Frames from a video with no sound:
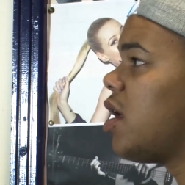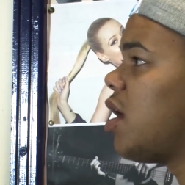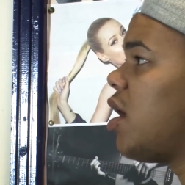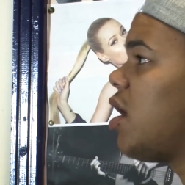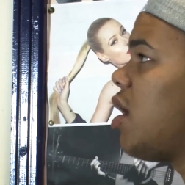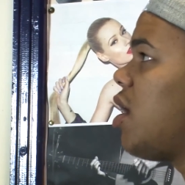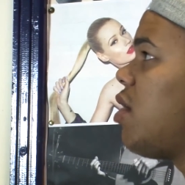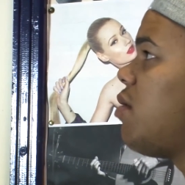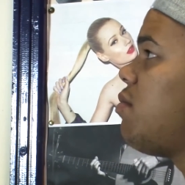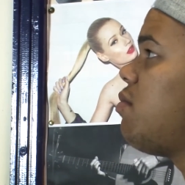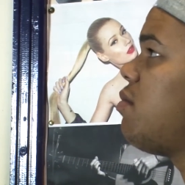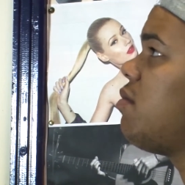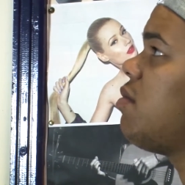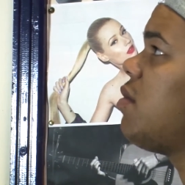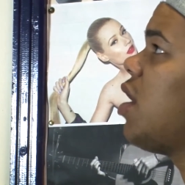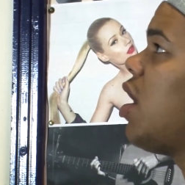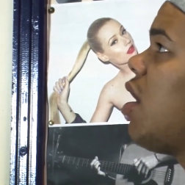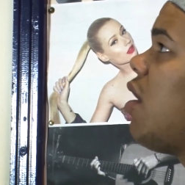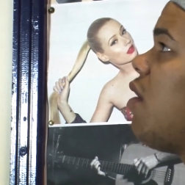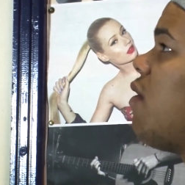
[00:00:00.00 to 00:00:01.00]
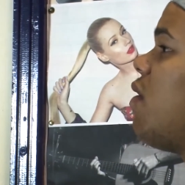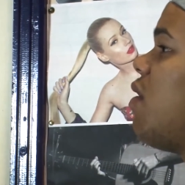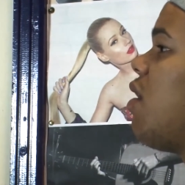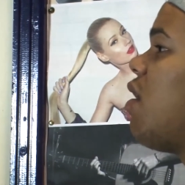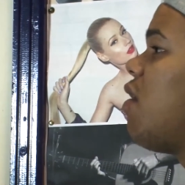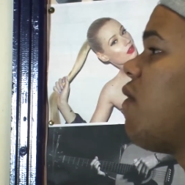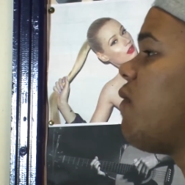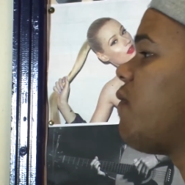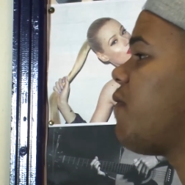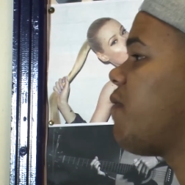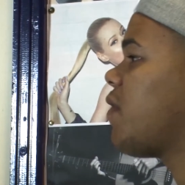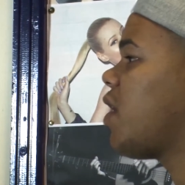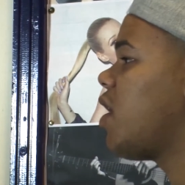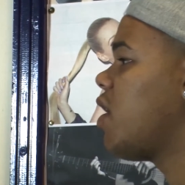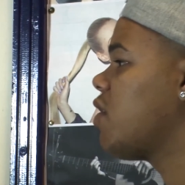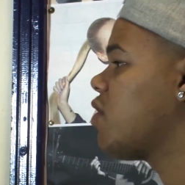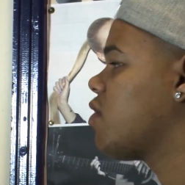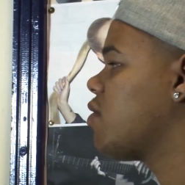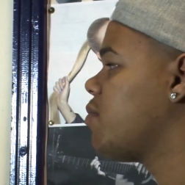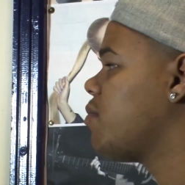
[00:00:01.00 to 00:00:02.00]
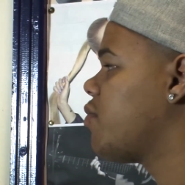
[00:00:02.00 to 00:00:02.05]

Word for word: Um, I, have heard some